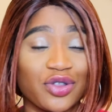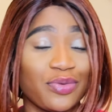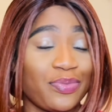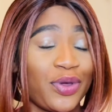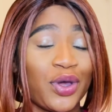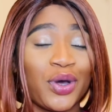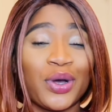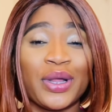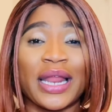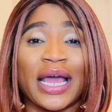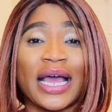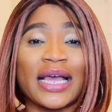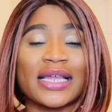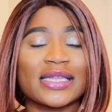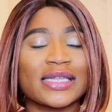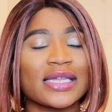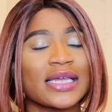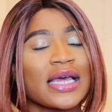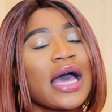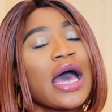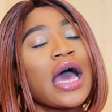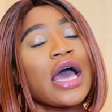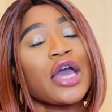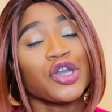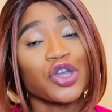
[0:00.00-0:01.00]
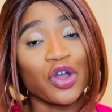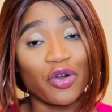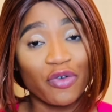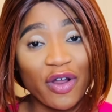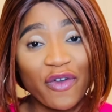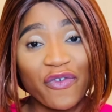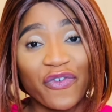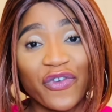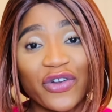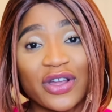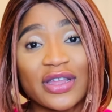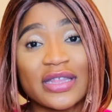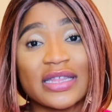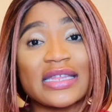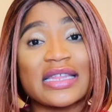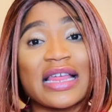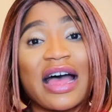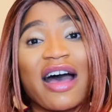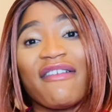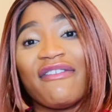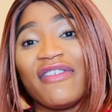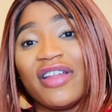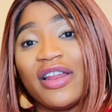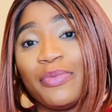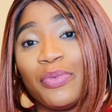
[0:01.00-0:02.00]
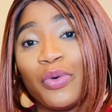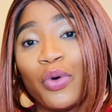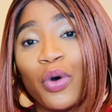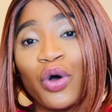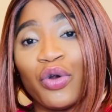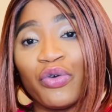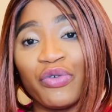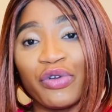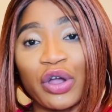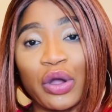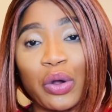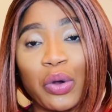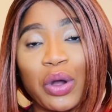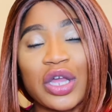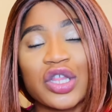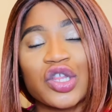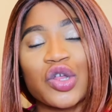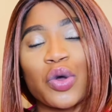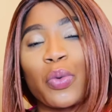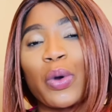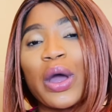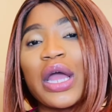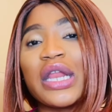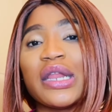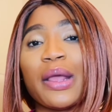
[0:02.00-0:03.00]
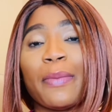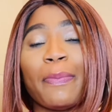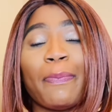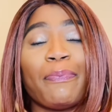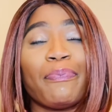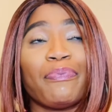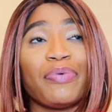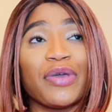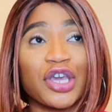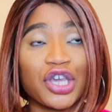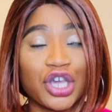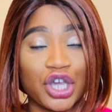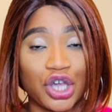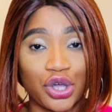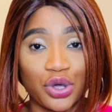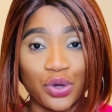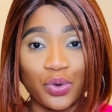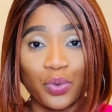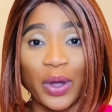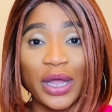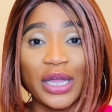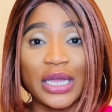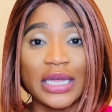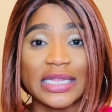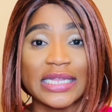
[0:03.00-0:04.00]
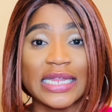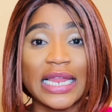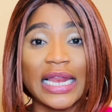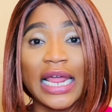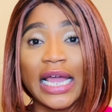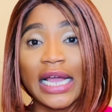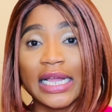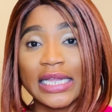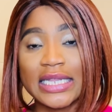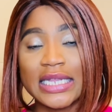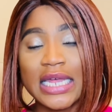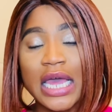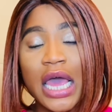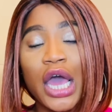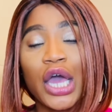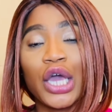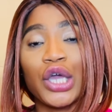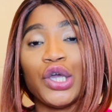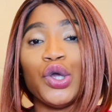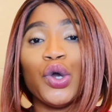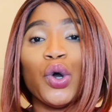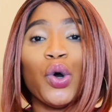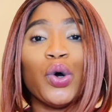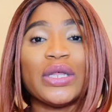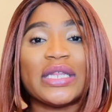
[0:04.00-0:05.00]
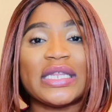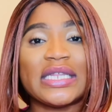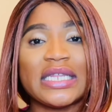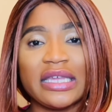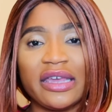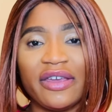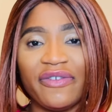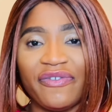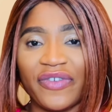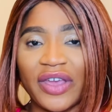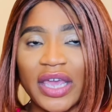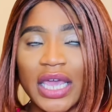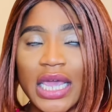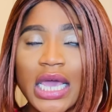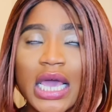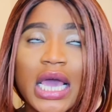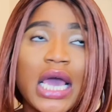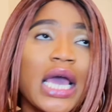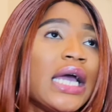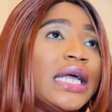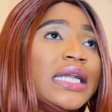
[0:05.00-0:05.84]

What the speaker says: To be honest, your references are available on request, so when they pick you, when you select your CV,